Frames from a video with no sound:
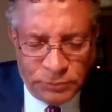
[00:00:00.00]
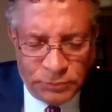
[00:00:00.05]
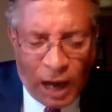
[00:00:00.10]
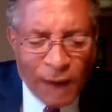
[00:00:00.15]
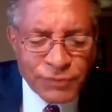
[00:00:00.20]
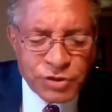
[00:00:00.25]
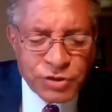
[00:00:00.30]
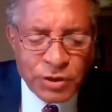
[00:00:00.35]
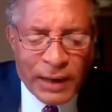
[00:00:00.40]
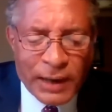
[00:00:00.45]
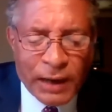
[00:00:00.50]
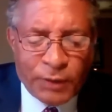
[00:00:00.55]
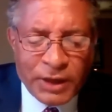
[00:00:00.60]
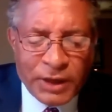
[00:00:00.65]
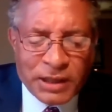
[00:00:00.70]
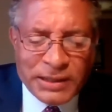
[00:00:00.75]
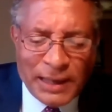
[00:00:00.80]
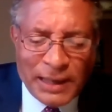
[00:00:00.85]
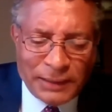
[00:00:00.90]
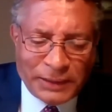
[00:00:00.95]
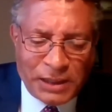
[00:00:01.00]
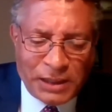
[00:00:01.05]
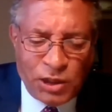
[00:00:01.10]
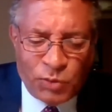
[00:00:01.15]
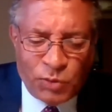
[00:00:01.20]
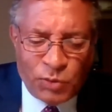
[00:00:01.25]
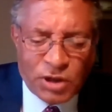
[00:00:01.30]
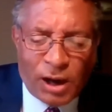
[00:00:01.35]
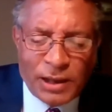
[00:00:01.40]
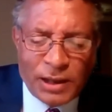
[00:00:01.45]
Officer Eric Kelly, who
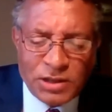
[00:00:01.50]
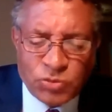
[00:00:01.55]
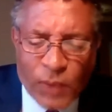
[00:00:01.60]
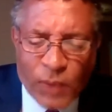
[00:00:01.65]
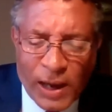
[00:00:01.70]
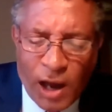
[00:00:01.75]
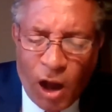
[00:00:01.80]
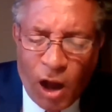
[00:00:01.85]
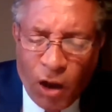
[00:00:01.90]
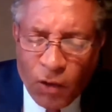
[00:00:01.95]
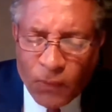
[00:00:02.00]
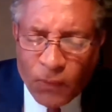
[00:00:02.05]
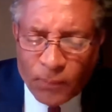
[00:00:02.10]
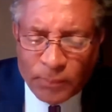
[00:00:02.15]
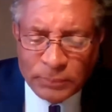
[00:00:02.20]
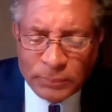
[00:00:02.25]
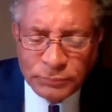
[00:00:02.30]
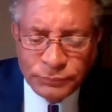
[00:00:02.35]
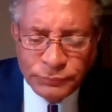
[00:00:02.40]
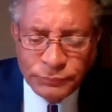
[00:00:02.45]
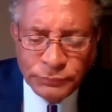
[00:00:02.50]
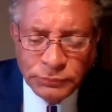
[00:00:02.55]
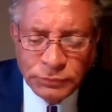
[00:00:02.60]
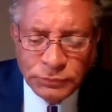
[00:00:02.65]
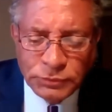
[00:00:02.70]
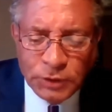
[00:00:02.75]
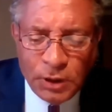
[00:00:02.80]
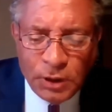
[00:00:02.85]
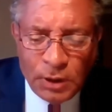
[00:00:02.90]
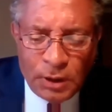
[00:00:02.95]
was on his way home
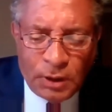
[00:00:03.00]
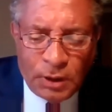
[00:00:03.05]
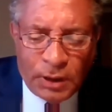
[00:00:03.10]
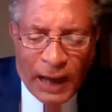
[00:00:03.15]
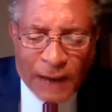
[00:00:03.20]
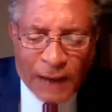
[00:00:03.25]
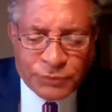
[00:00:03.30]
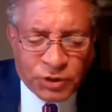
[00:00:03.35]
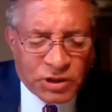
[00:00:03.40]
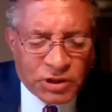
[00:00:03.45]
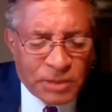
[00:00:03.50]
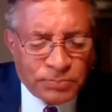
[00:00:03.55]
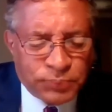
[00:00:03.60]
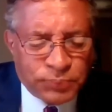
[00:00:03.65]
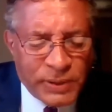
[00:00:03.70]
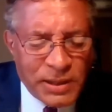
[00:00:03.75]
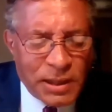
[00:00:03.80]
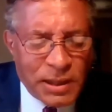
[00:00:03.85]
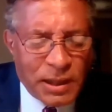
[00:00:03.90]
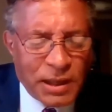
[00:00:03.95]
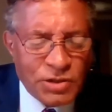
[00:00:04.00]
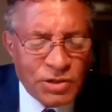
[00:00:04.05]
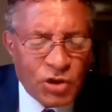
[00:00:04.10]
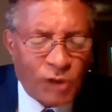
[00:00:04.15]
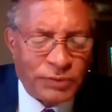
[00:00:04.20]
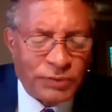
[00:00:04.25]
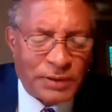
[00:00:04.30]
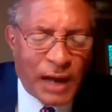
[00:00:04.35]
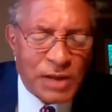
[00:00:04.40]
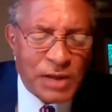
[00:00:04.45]
after completing his
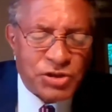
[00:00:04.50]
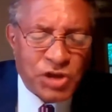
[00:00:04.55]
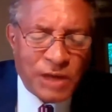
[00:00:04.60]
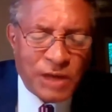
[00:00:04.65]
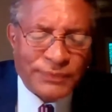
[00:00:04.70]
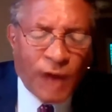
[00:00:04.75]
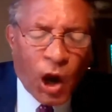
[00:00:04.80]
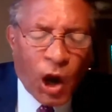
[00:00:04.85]
overnight shift,